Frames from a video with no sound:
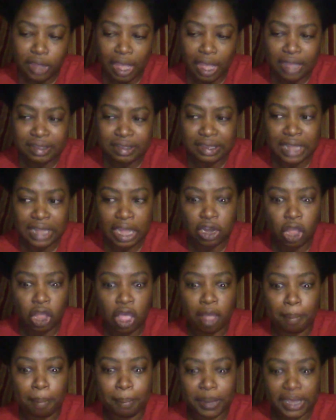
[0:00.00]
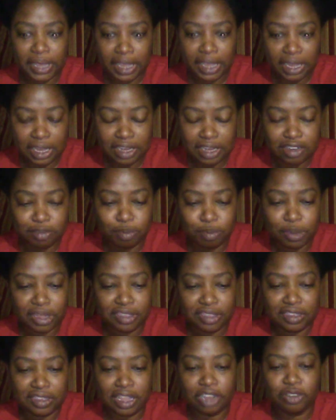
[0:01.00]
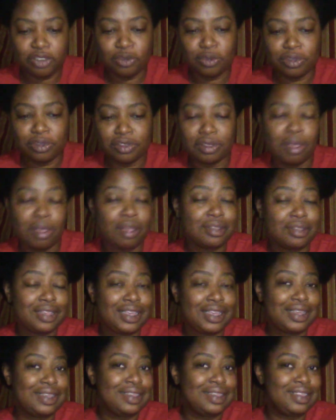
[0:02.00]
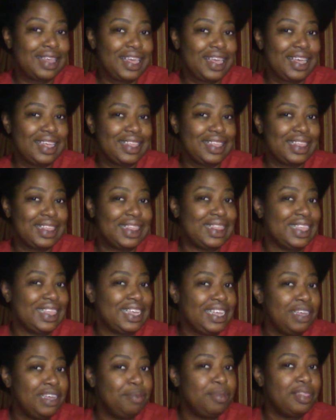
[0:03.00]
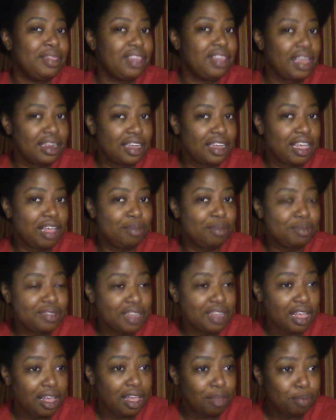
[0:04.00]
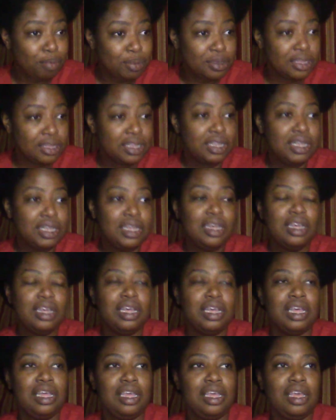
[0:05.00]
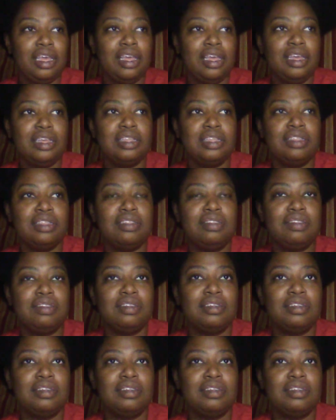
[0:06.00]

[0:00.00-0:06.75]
It's not on page, but sexual assault is a theme that comes up, and